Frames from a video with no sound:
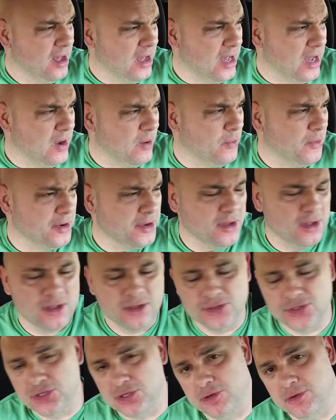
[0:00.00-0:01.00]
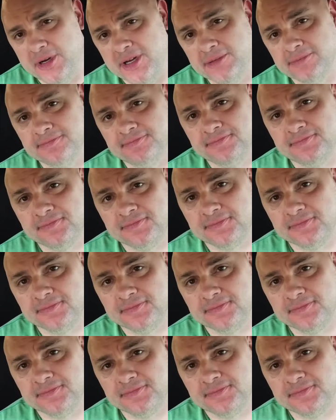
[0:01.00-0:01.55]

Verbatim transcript: How are y'all doing?